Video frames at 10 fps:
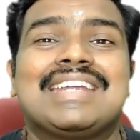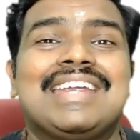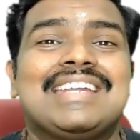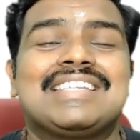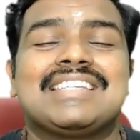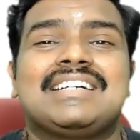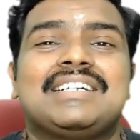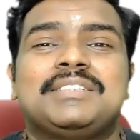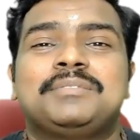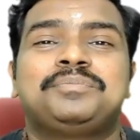gets
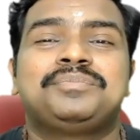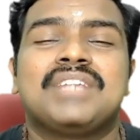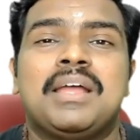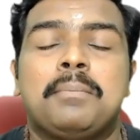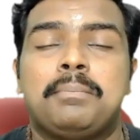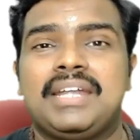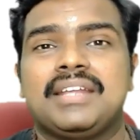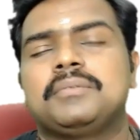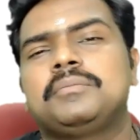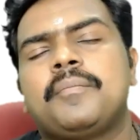
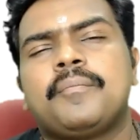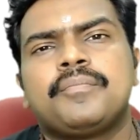bitter.